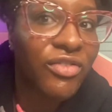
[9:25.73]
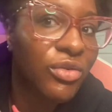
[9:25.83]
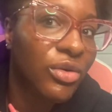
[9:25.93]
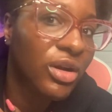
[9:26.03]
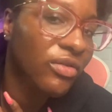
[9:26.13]

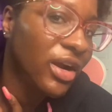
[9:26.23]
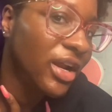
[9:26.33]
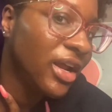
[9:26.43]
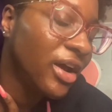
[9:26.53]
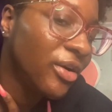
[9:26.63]
on right
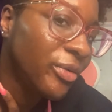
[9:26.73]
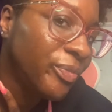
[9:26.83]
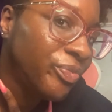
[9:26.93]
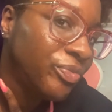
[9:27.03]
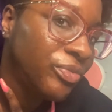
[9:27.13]
now
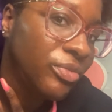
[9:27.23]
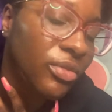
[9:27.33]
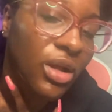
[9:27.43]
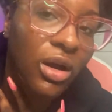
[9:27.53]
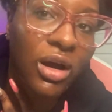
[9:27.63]

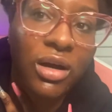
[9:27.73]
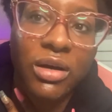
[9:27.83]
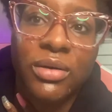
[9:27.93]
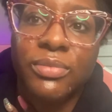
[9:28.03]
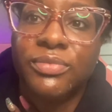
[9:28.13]

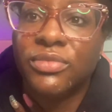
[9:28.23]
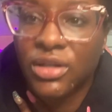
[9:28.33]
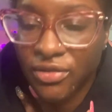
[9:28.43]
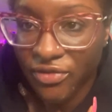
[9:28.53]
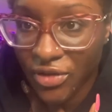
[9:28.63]

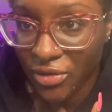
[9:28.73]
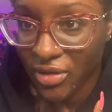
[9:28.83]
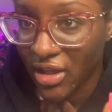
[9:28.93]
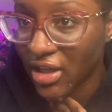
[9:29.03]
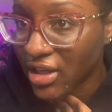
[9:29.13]
a few
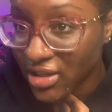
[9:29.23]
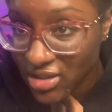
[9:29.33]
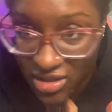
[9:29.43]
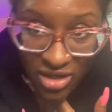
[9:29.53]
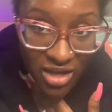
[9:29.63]

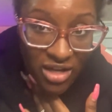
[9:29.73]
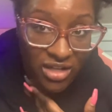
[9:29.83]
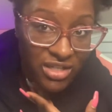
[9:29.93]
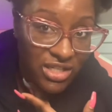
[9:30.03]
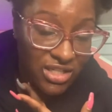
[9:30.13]
things,
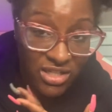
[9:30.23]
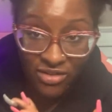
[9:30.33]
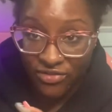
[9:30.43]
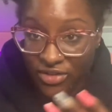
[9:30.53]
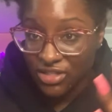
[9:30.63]
because this is
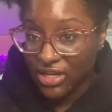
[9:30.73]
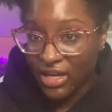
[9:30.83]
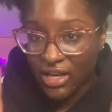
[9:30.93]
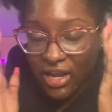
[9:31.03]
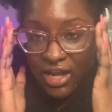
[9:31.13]
the first
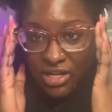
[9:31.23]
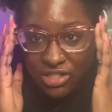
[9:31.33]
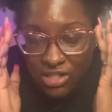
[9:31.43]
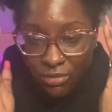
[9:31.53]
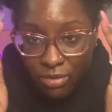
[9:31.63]
night that I
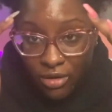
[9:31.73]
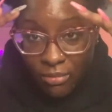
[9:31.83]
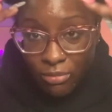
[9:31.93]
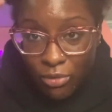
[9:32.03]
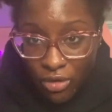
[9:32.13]
actually put
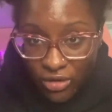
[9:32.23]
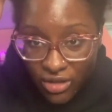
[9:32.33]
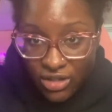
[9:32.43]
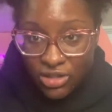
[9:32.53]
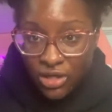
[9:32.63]
more
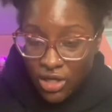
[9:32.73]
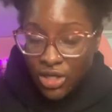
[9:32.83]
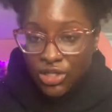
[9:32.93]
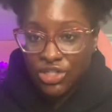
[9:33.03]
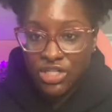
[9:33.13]
than
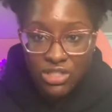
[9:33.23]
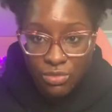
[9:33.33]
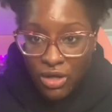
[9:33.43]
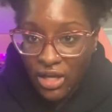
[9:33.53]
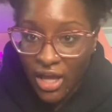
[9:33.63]
just
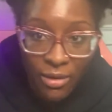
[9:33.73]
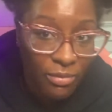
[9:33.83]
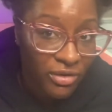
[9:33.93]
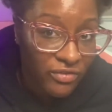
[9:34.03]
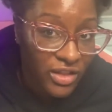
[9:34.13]
what came
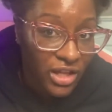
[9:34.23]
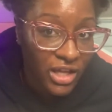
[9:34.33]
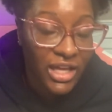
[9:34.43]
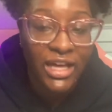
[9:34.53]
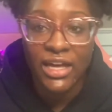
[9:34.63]
with the
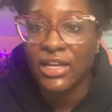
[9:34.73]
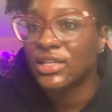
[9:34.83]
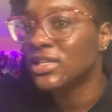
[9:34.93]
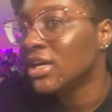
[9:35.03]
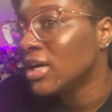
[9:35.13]

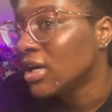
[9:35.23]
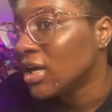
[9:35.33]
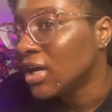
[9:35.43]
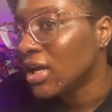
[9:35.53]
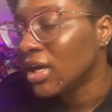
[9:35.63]
kit
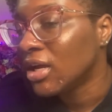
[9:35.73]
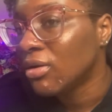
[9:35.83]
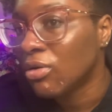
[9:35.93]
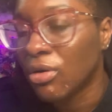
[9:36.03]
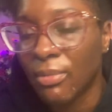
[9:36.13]

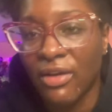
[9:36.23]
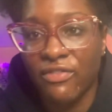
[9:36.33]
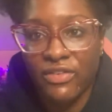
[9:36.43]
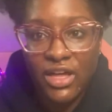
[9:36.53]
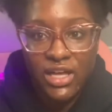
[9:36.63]
and on my
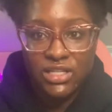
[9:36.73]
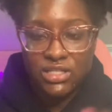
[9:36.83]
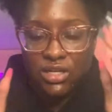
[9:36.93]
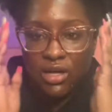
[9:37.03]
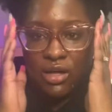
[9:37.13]

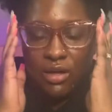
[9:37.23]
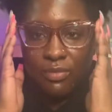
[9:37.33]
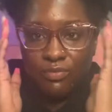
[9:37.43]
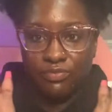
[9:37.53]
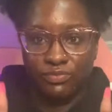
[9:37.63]
face.
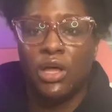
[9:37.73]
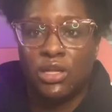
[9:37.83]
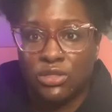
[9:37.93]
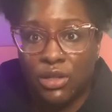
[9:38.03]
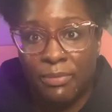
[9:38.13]

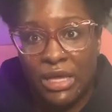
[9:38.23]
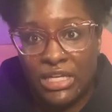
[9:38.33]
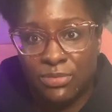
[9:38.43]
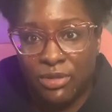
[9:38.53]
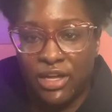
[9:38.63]
So let me
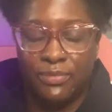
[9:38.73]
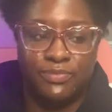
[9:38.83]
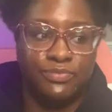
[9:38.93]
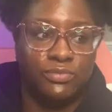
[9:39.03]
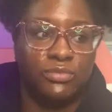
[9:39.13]
explain.